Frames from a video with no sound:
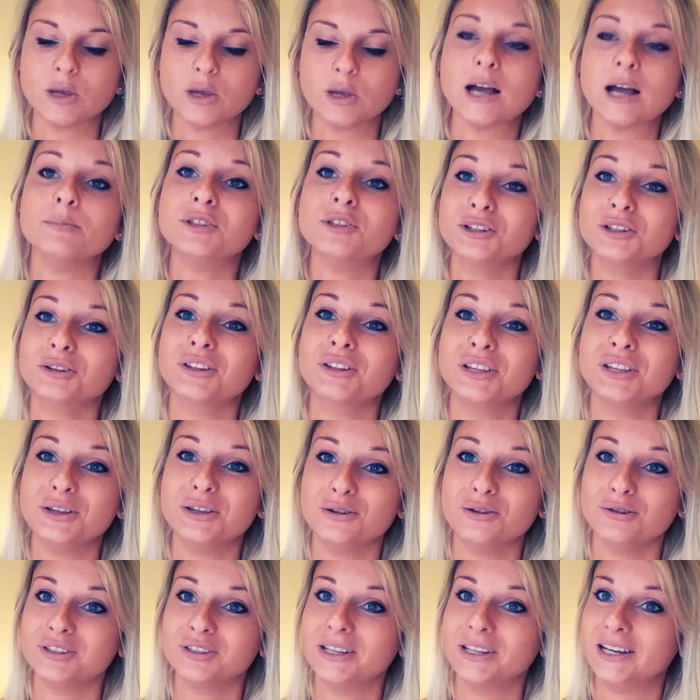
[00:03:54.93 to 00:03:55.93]
absolutely
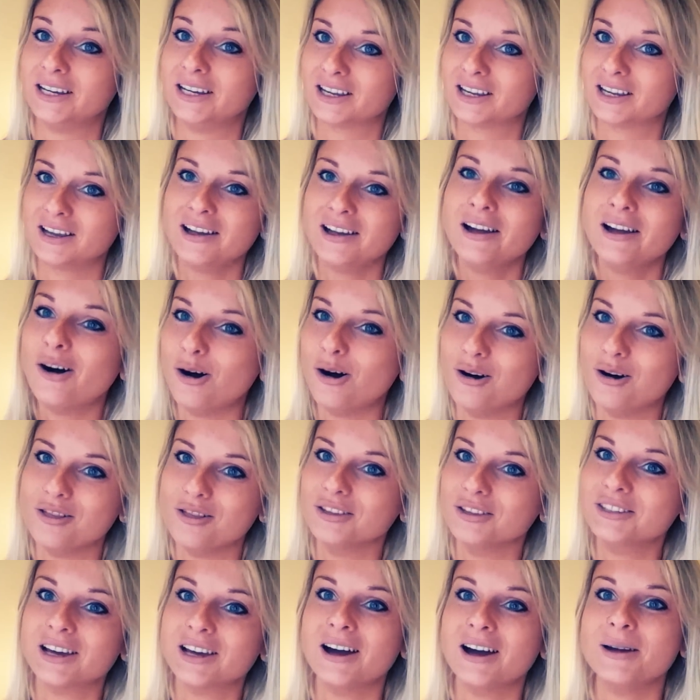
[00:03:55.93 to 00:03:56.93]
use all
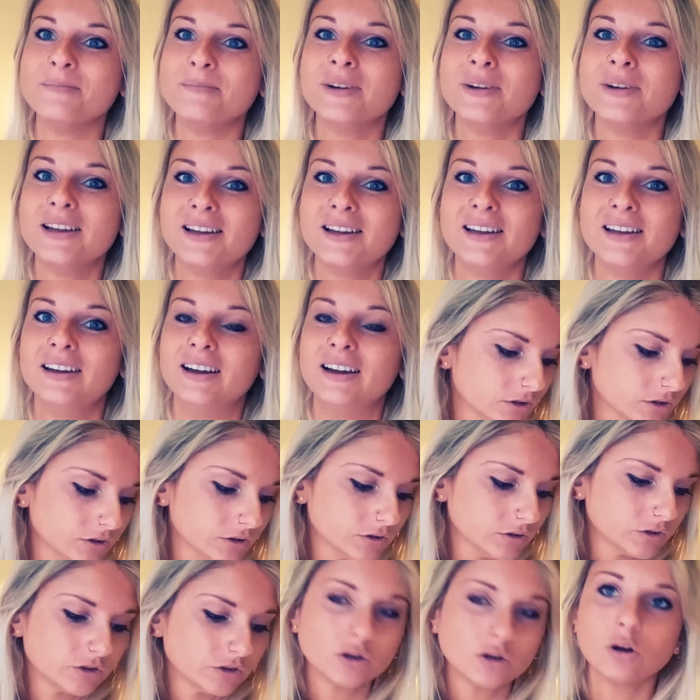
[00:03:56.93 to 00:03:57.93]
the time.
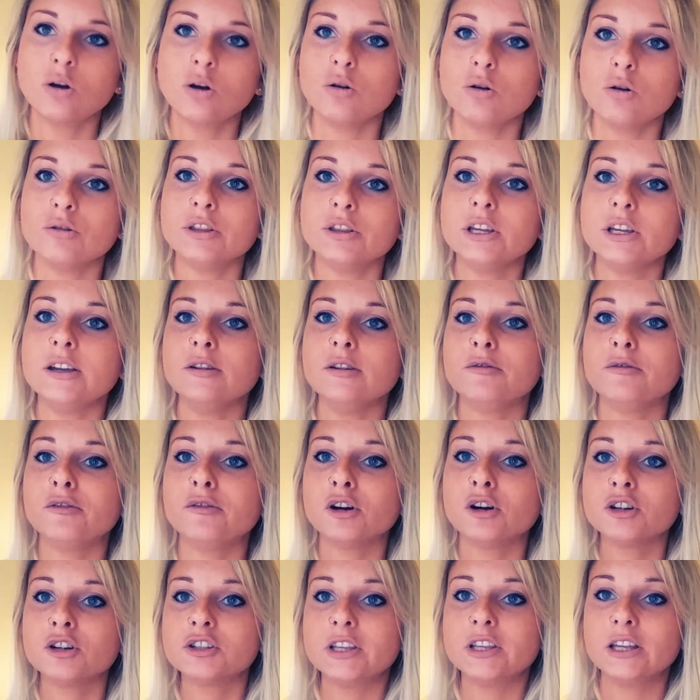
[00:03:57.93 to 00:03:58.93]
So the
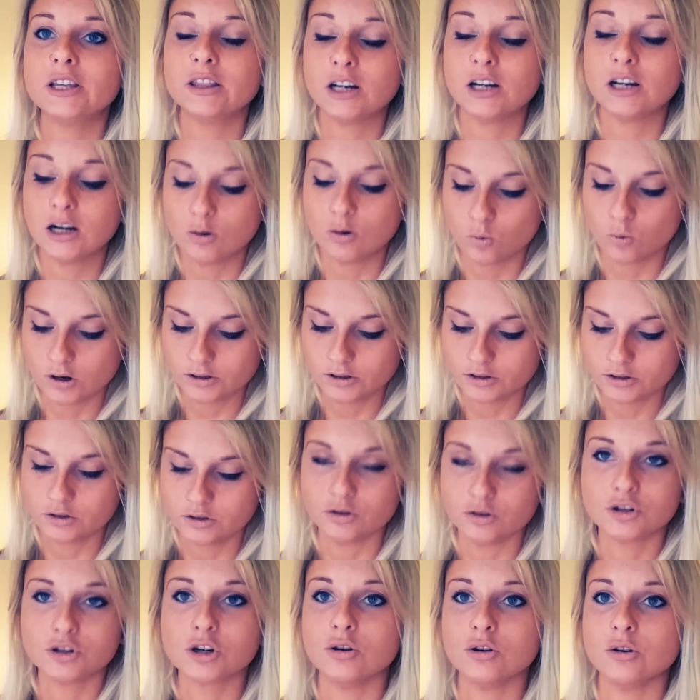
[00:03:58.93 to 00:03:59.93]
first thing that I want
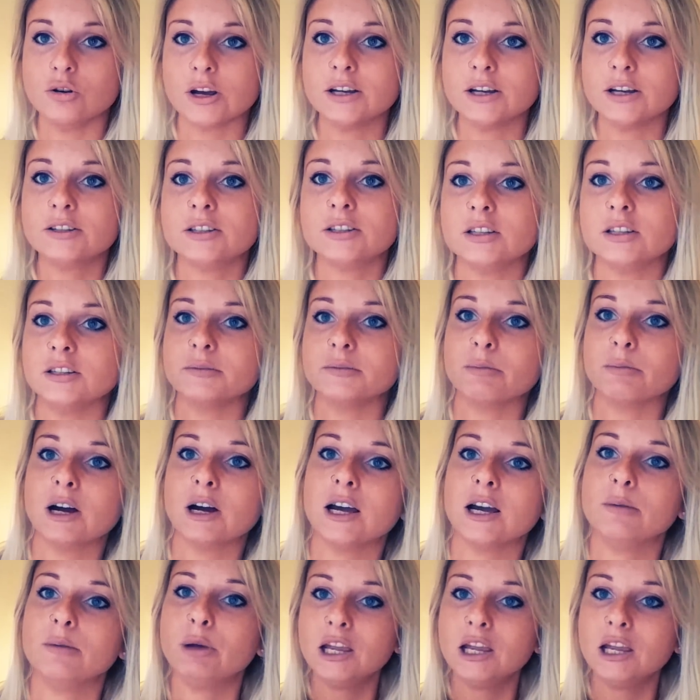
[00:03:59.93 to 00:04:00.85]
to show you guys is my